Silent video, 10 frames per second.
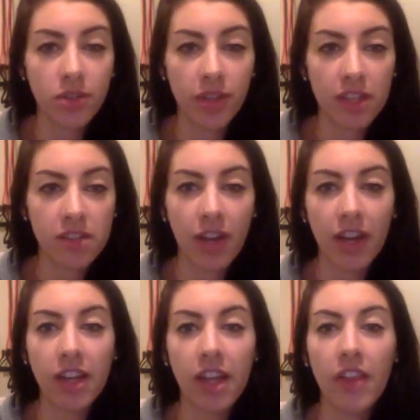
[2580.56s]
and that's
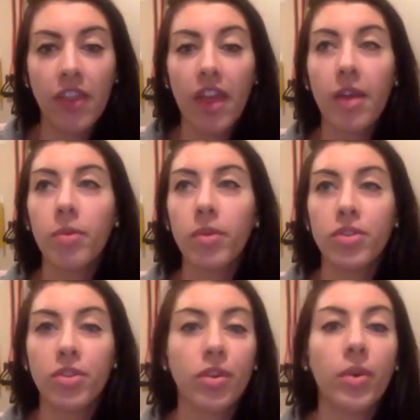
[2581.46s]
fine. And they will
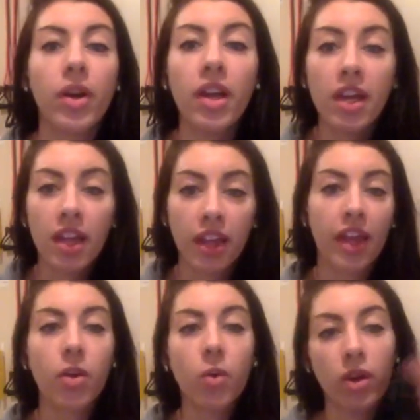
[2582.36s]

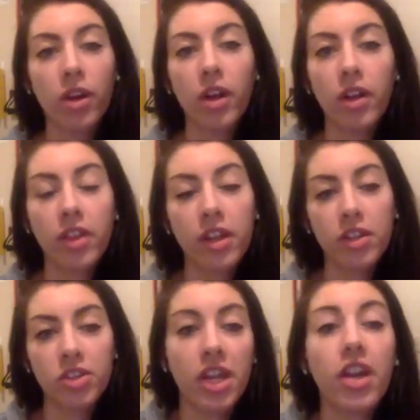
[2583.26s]
order their
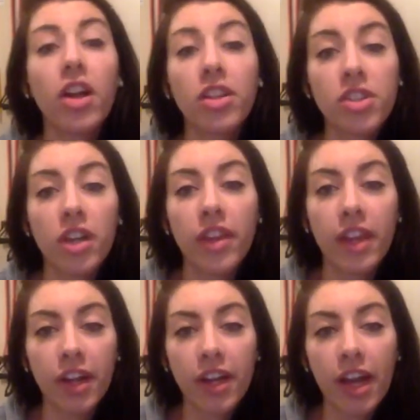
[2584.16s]
Shakeology on
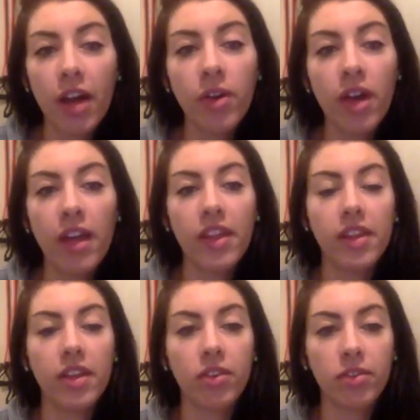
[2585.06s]
their account, and then
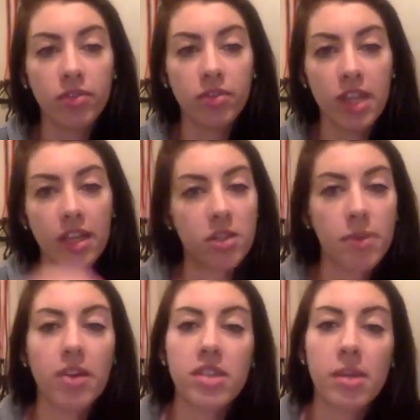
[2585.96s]
they'll sign their
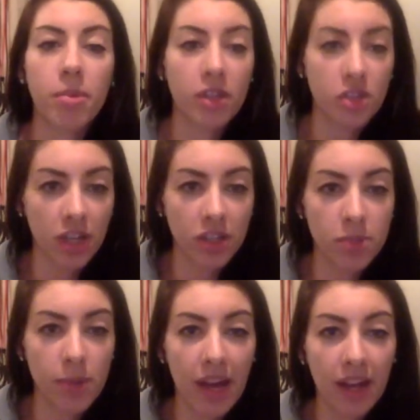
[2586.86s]
spouse up with a
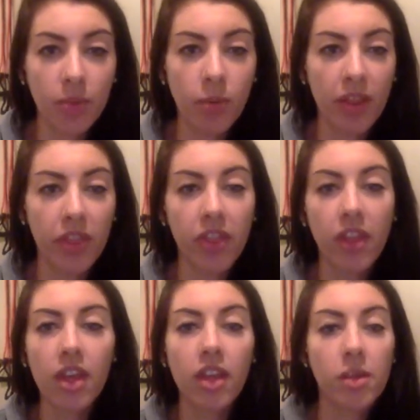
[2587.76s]
challenge pack with
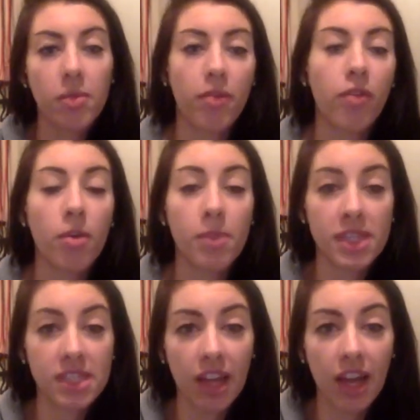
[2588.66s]
the
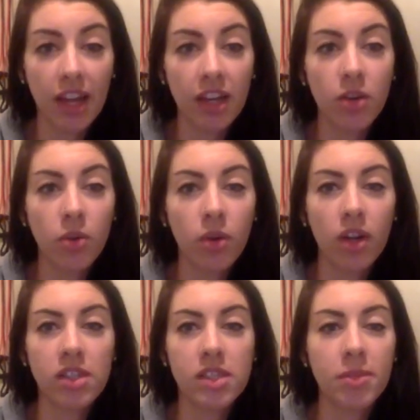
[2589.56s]
performance line
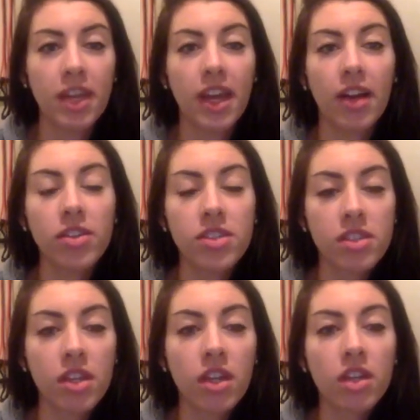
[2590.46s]
or something else.
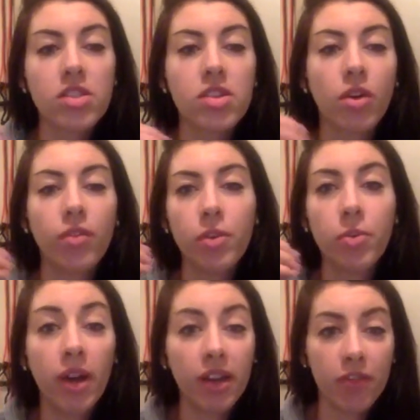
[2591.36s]
So if
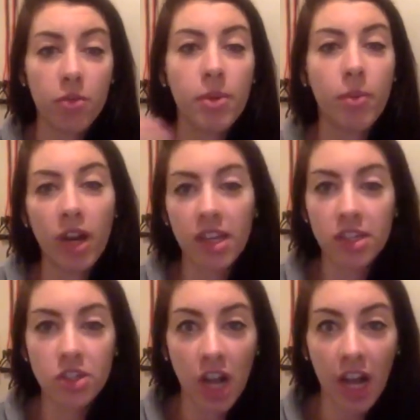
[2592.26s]
you've been wanting to
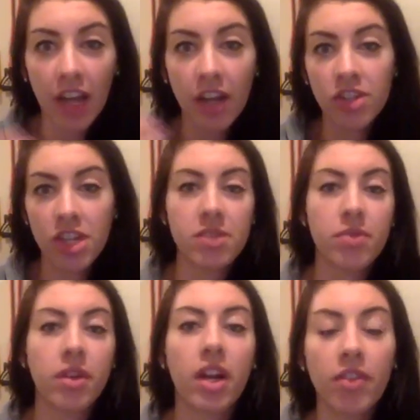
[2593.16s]
try Energize and
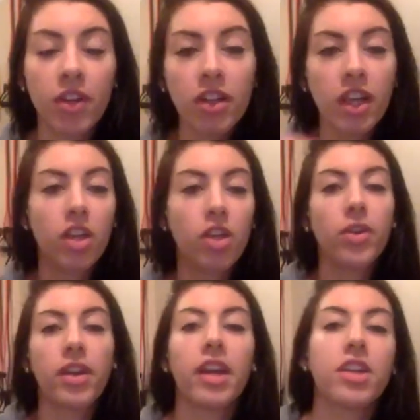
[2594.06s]
Recover, you
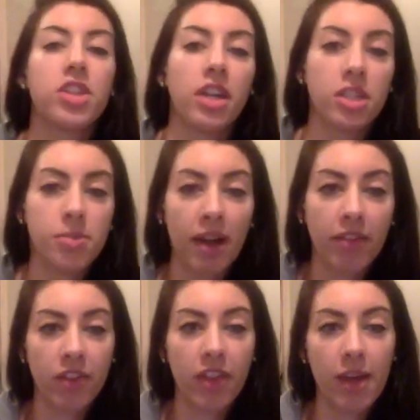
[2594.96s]
could get a challenge pack
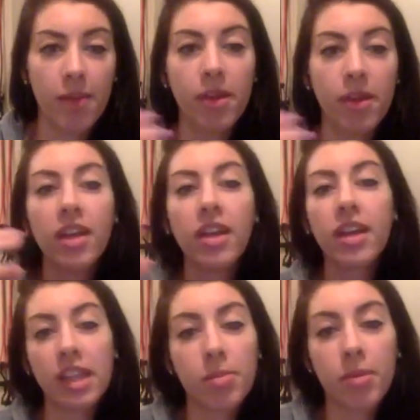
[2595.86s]
for them,
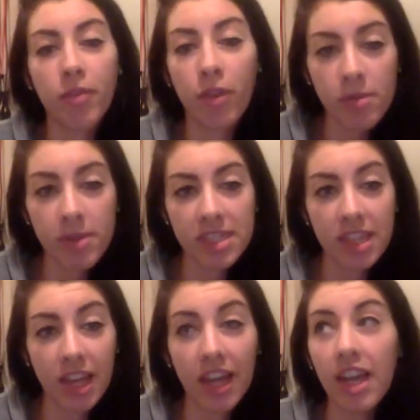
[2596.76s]
get the performance
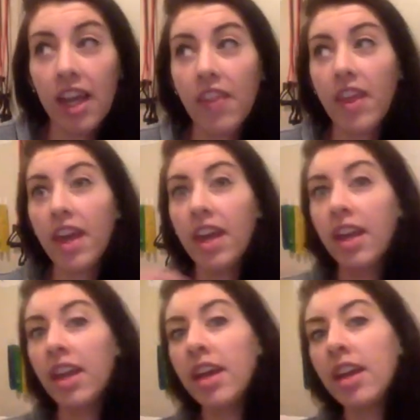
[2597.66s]
line, and
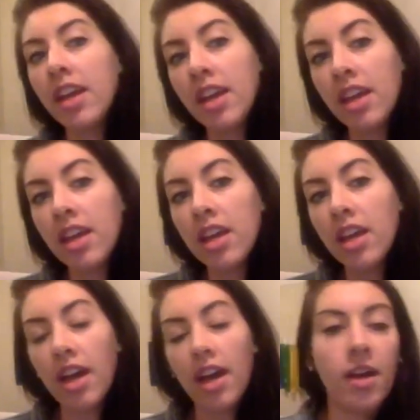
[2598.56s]
then
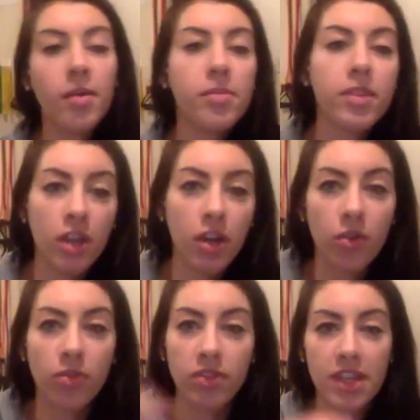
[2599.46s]

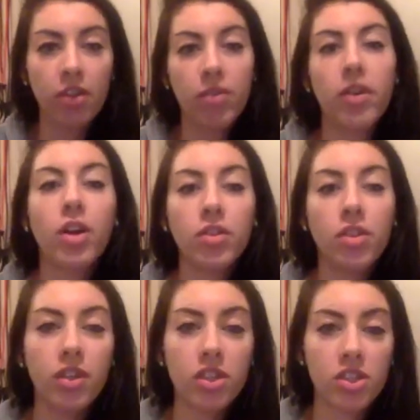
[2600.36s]
down the road,
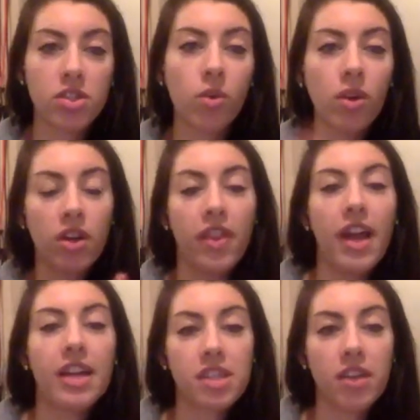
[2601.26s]
you could just order
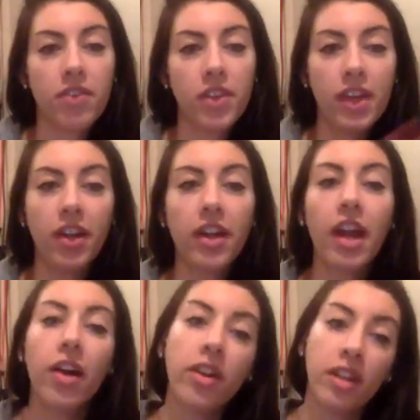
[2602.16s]
that stuff on their
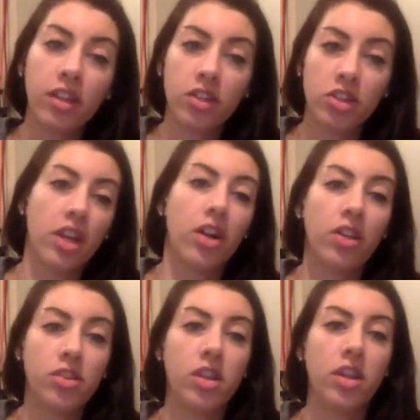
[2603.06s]
account and your
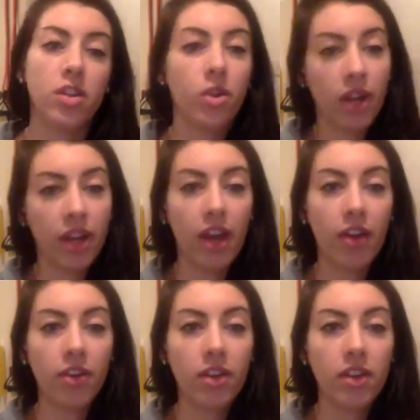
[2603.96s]
Shakeology on your account.